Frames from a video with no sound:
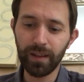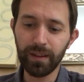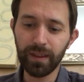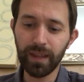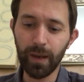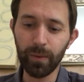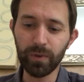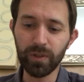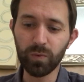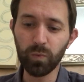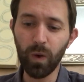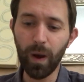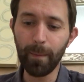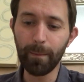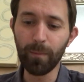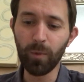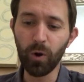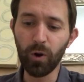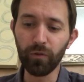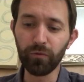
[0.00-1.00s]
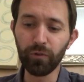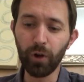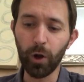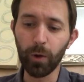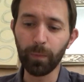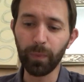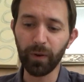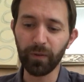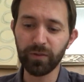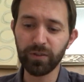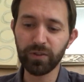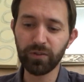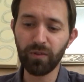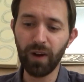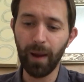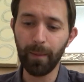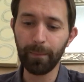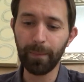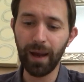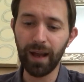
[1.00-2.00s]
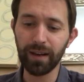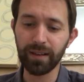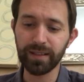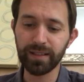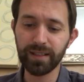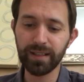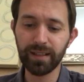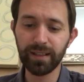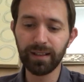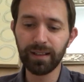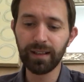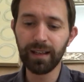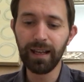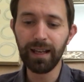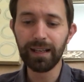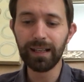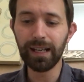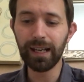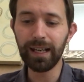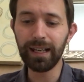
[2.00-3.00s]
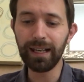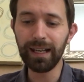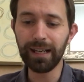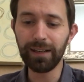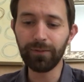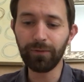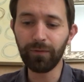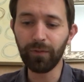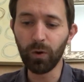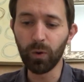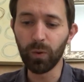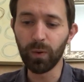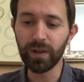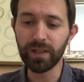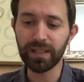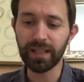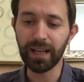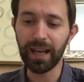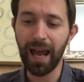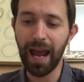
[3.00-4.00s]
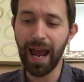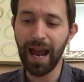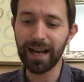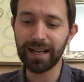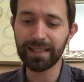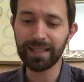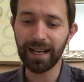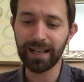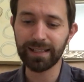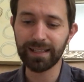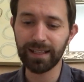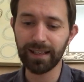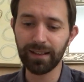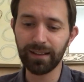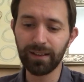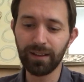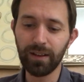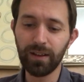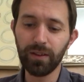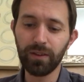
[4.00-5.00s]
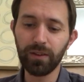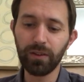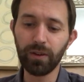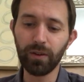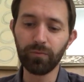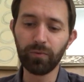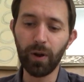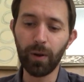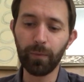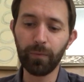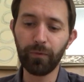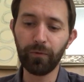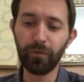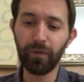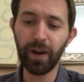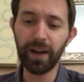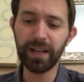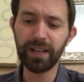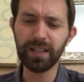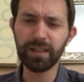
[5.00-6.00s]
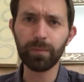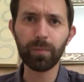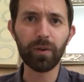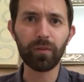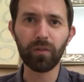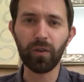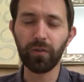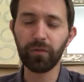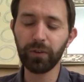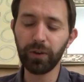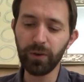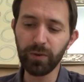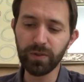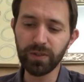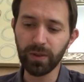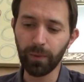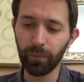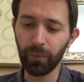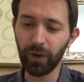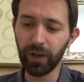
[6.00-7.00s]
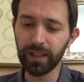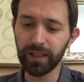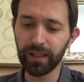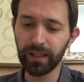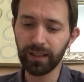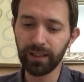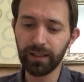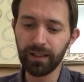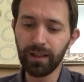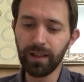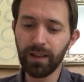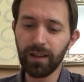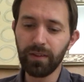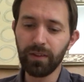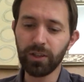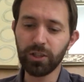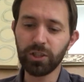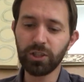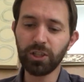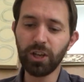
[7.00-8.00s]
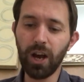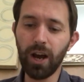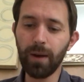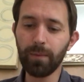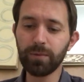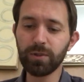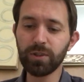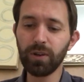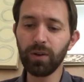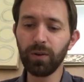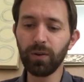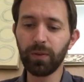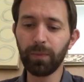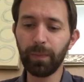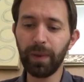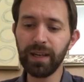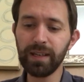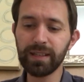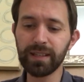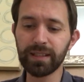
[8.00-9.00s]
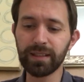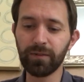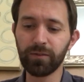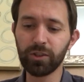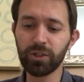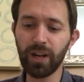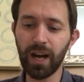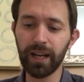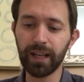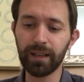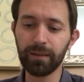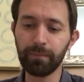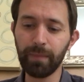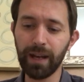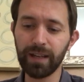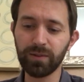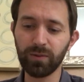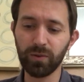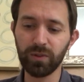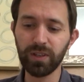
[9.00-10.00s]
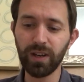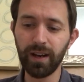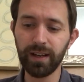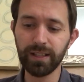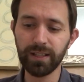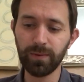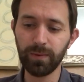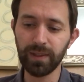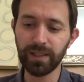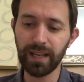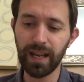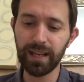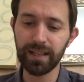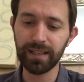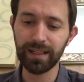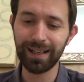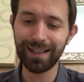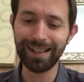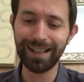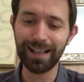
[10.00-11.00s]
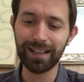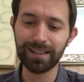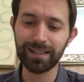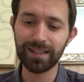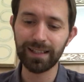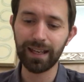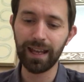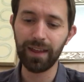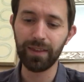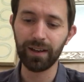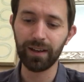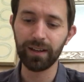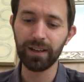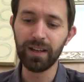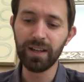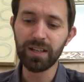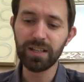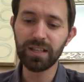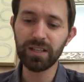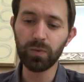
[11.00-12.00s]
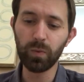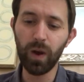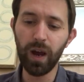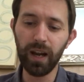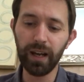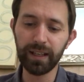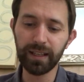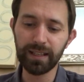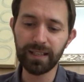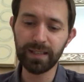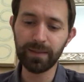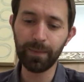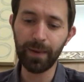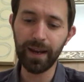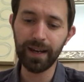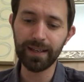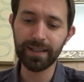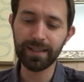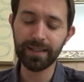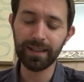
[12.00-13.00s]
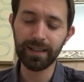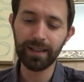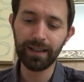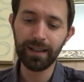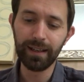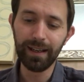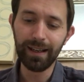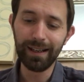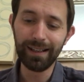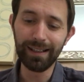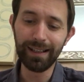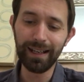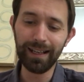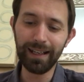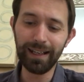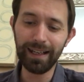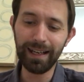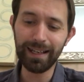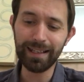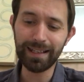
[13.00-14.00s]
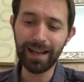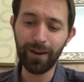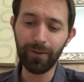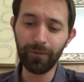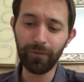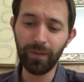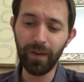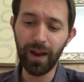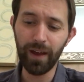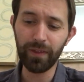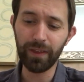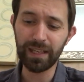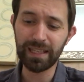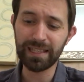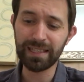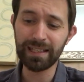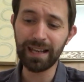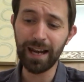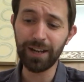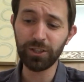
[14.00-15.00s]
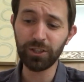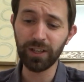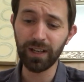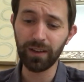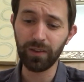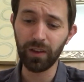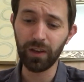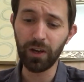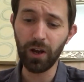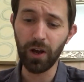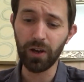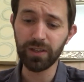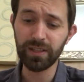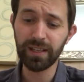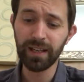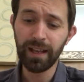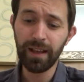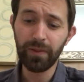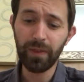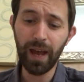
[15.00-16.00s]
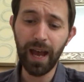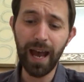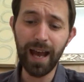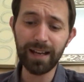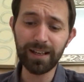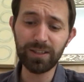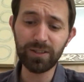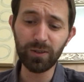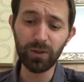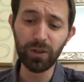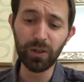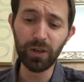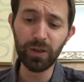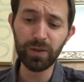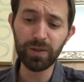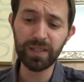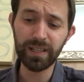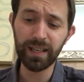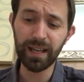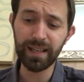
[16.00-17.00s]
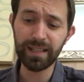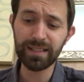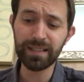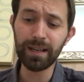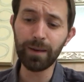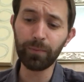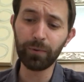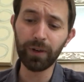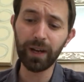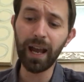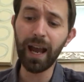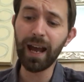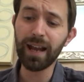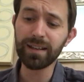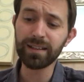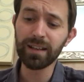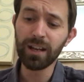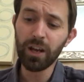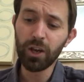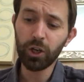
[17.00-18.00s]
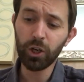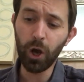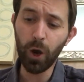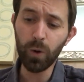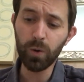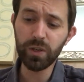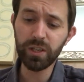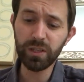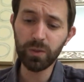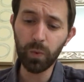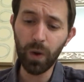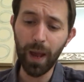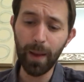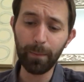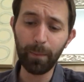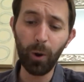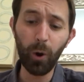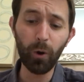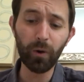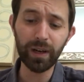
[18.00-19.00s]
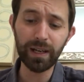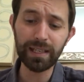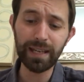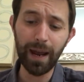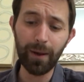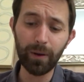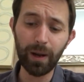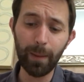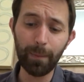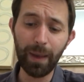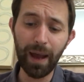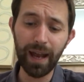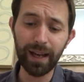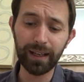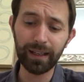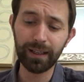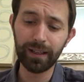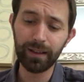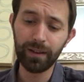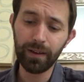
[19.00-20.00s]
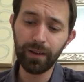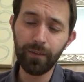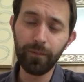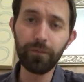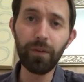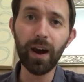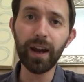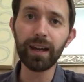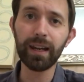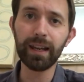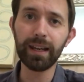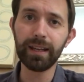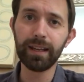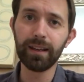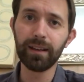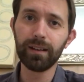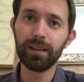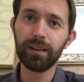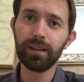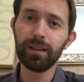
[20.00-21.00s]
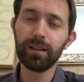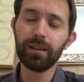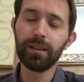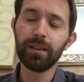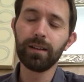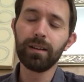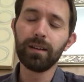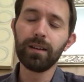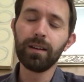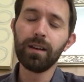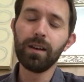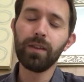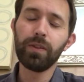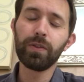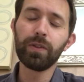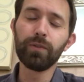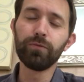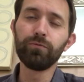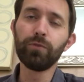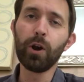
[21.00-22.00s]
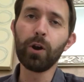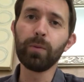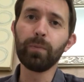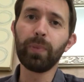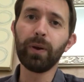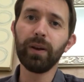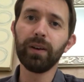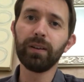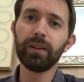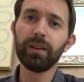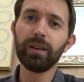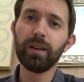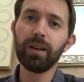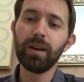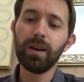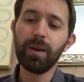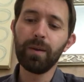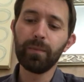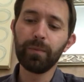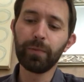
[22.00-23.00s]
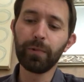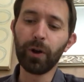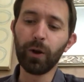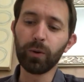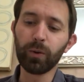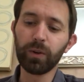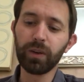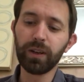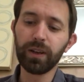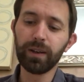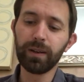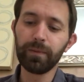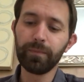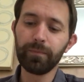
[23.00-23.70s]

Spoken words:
There was one more rope of scrap ballast. Lily leaned forwards and hacked at it. The rope frayed but refused to break. The sharp-toothed pieces of jagged metal tied to its end clanked together, swirling in space. Lily leaned out further, slashing at the knot, the hacksaw loose in her slippery hand, cold sweat pouring down her back. Finally, the rope broke,